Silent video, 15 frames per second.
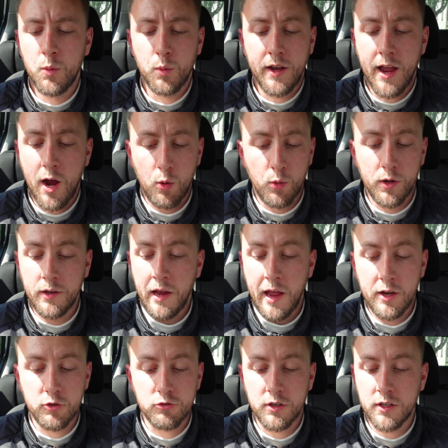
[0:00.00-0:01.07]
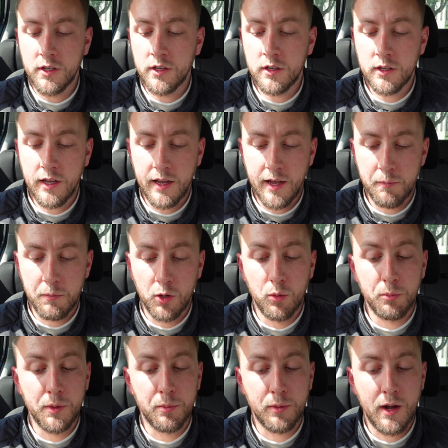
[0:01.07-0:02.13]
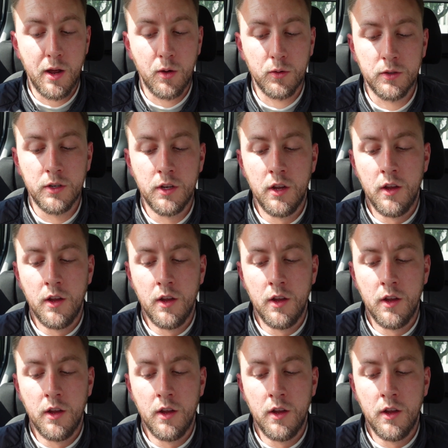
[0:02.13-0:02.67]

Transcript: with Howard and Hendrick, uh, Malumbi, Brown.